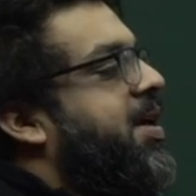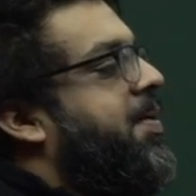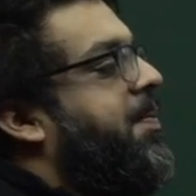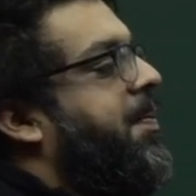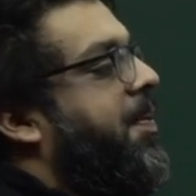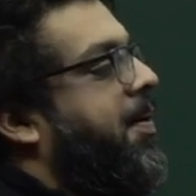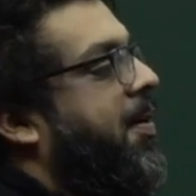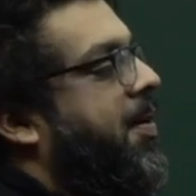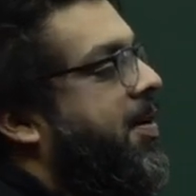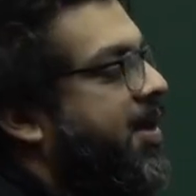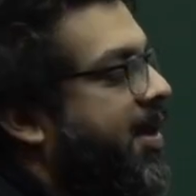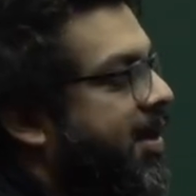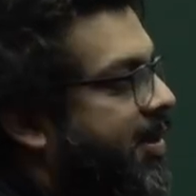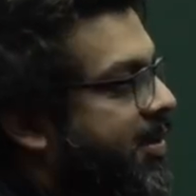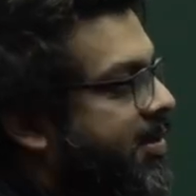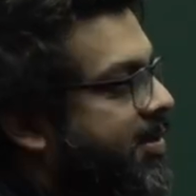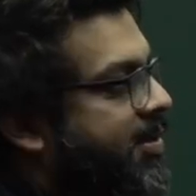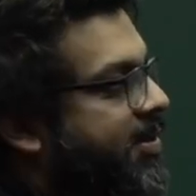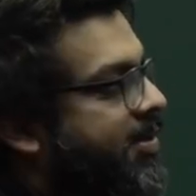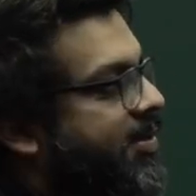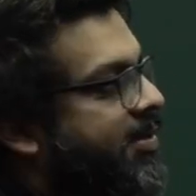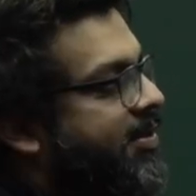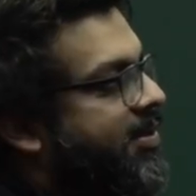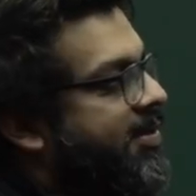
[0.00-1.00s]
a product
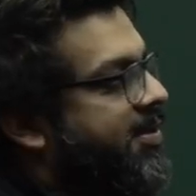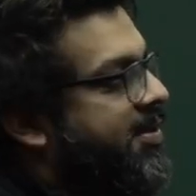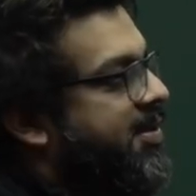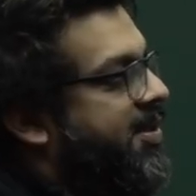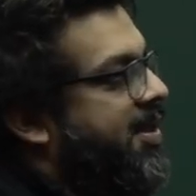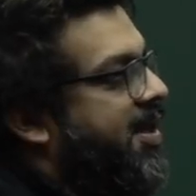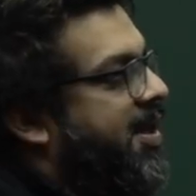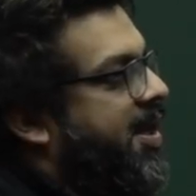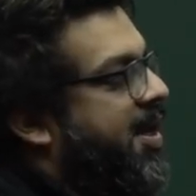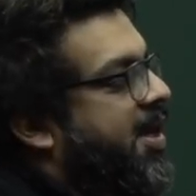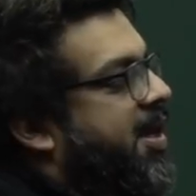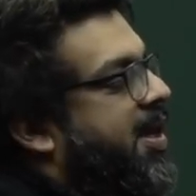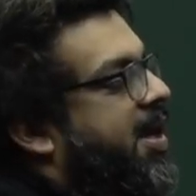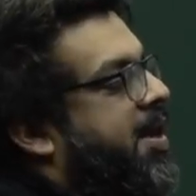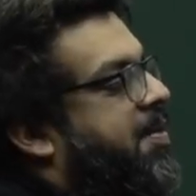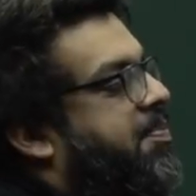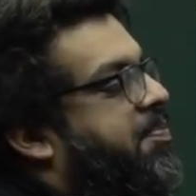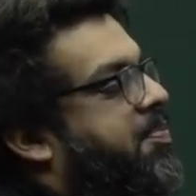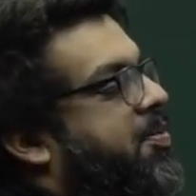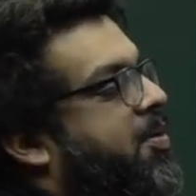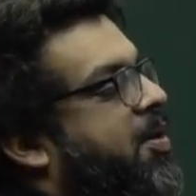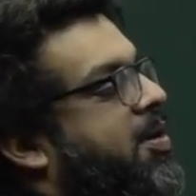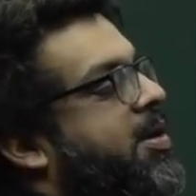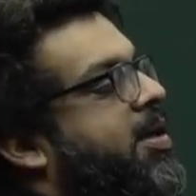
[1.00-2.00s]

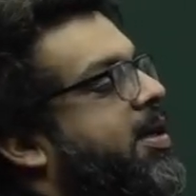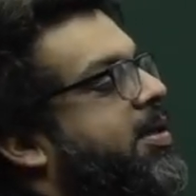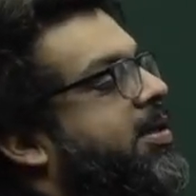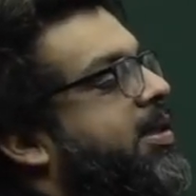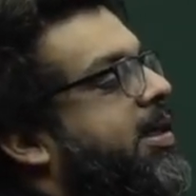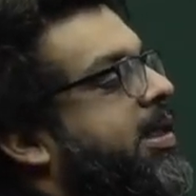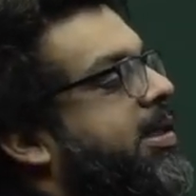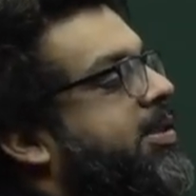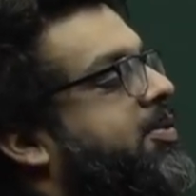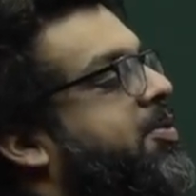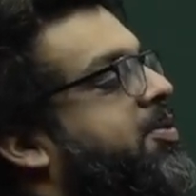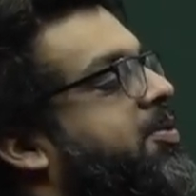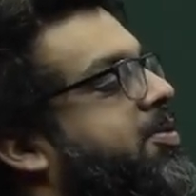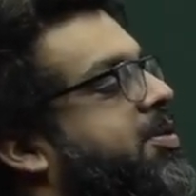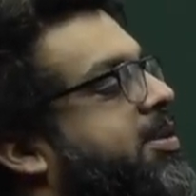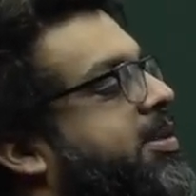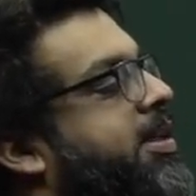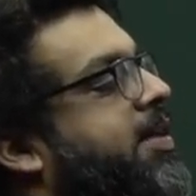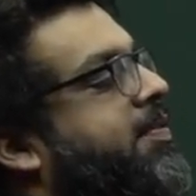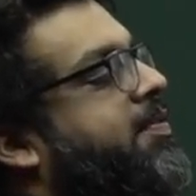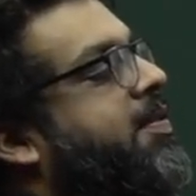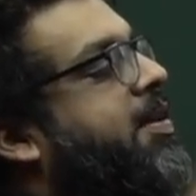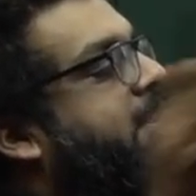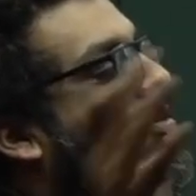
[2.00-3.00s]
that is going to
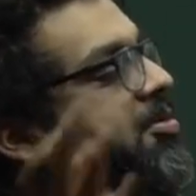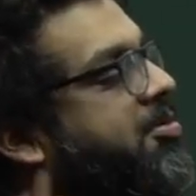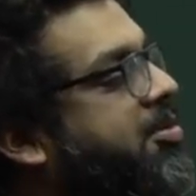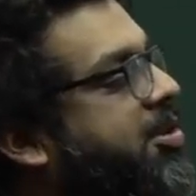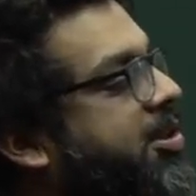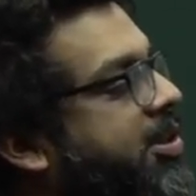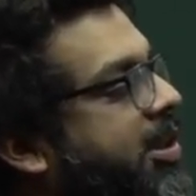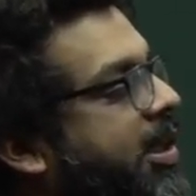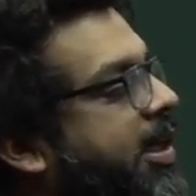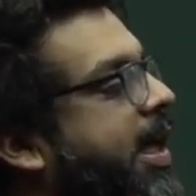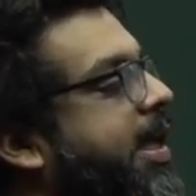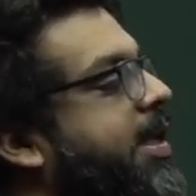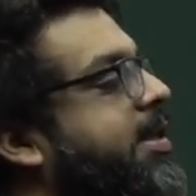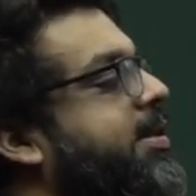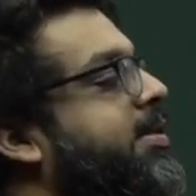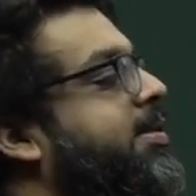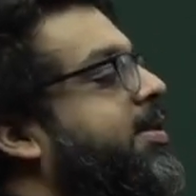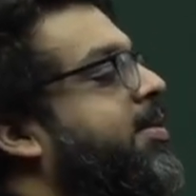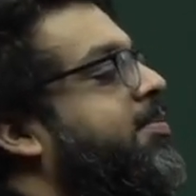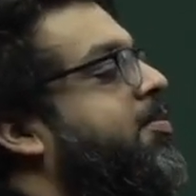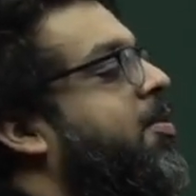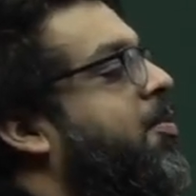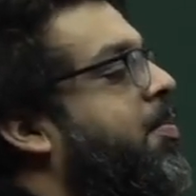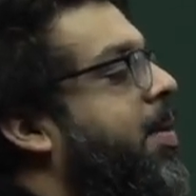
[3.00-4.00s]
revolutionize
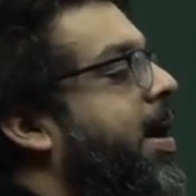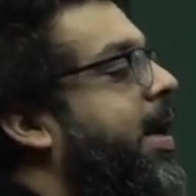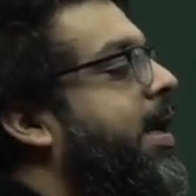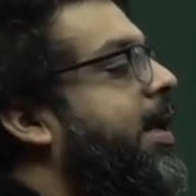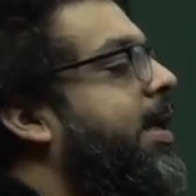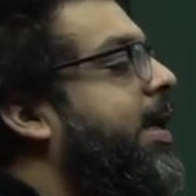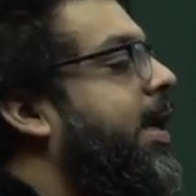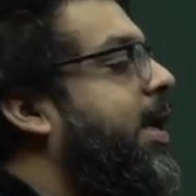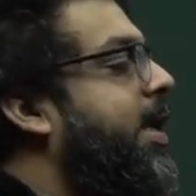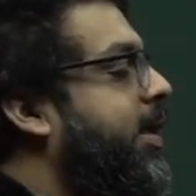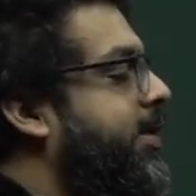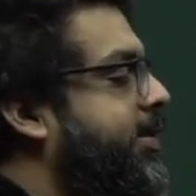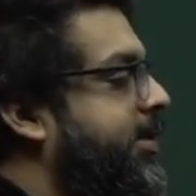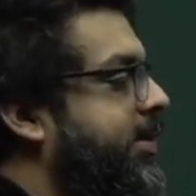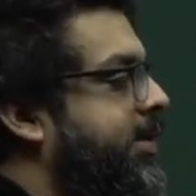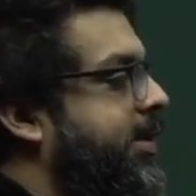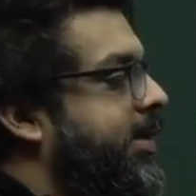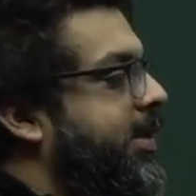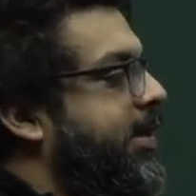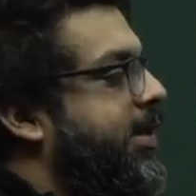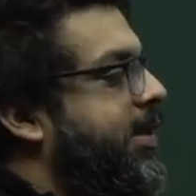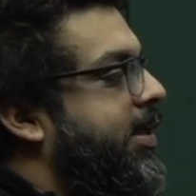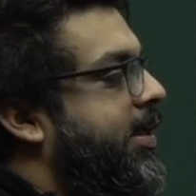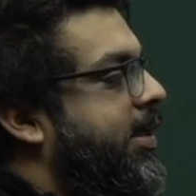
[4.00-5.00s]
the mobile
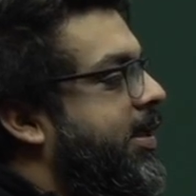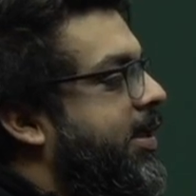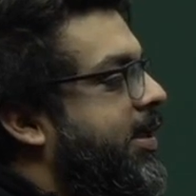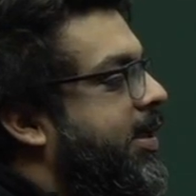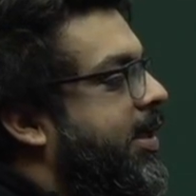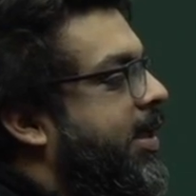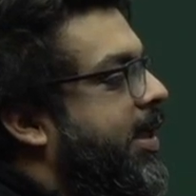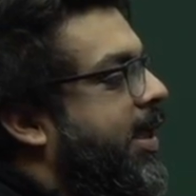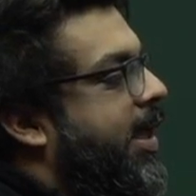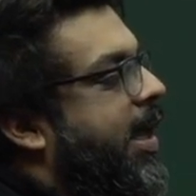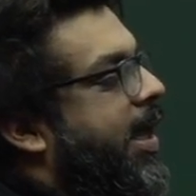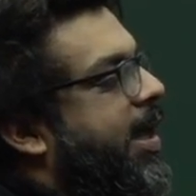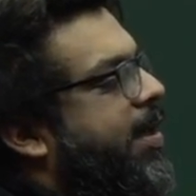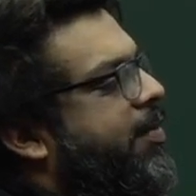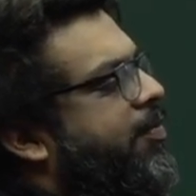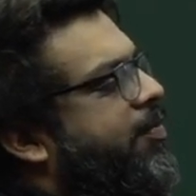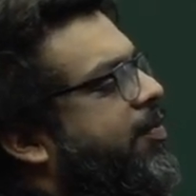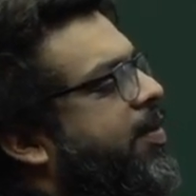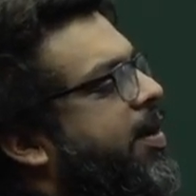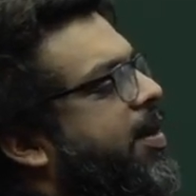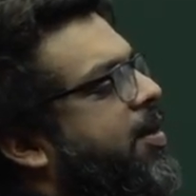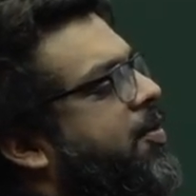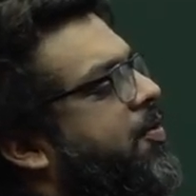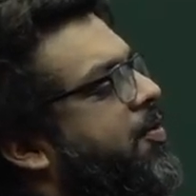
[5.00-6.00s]
industry. If
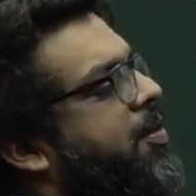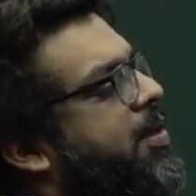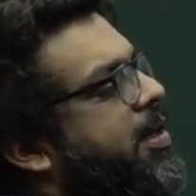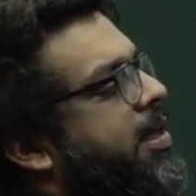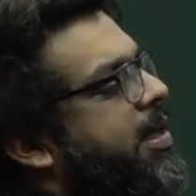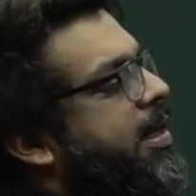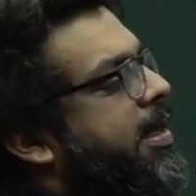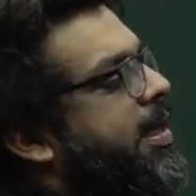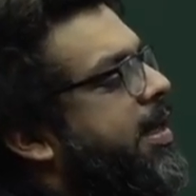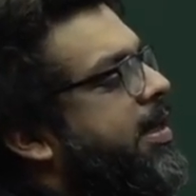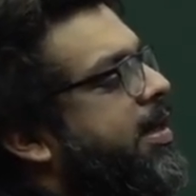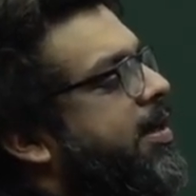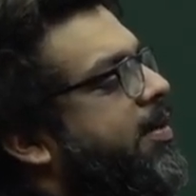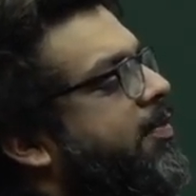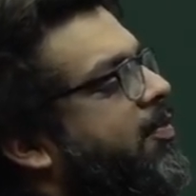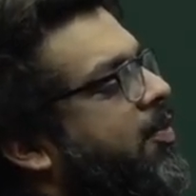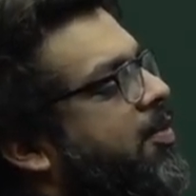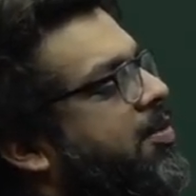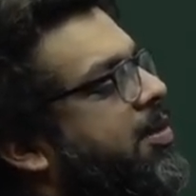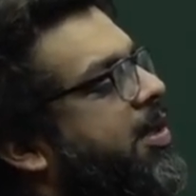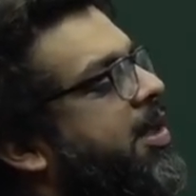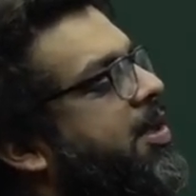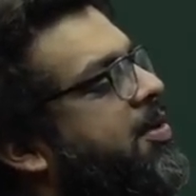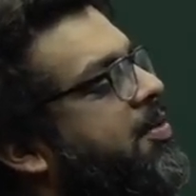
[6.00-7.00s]
we don't create it,
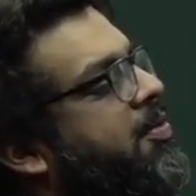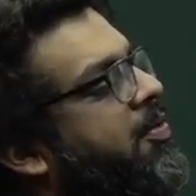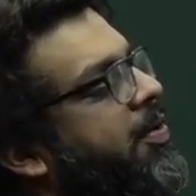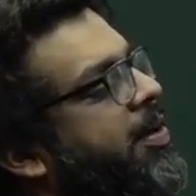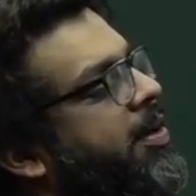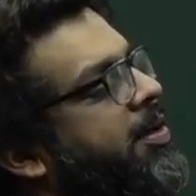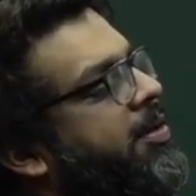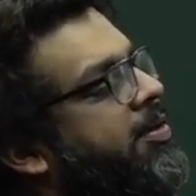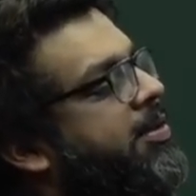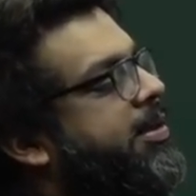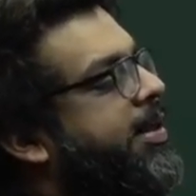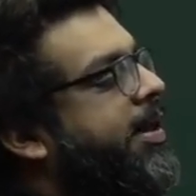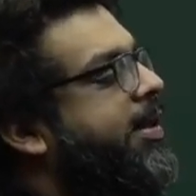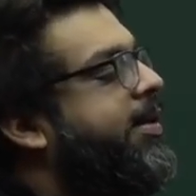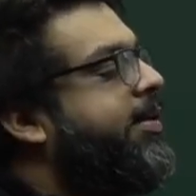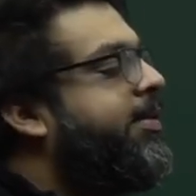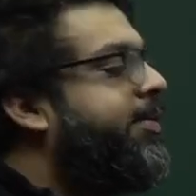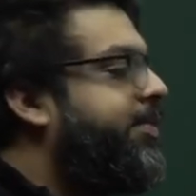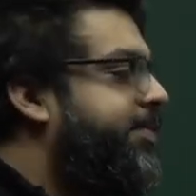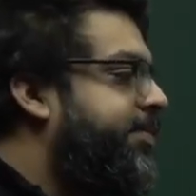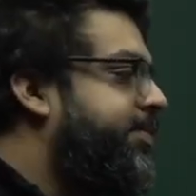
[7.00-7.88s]
what are you going to sell?